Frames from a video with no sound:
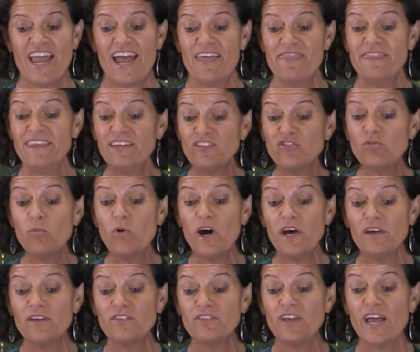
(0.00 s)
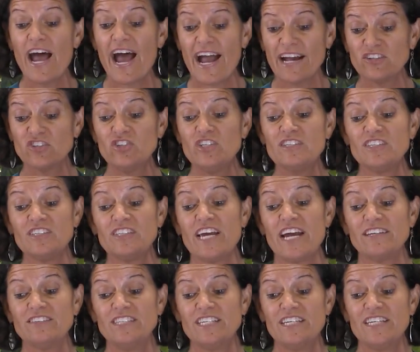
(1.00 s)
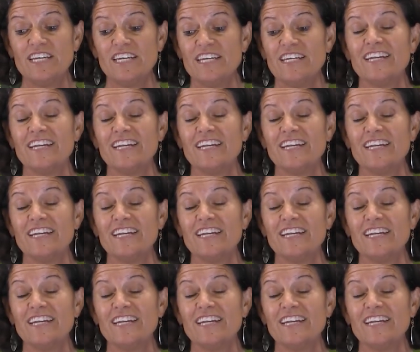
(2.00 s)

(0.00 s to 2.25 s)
And this was actually detected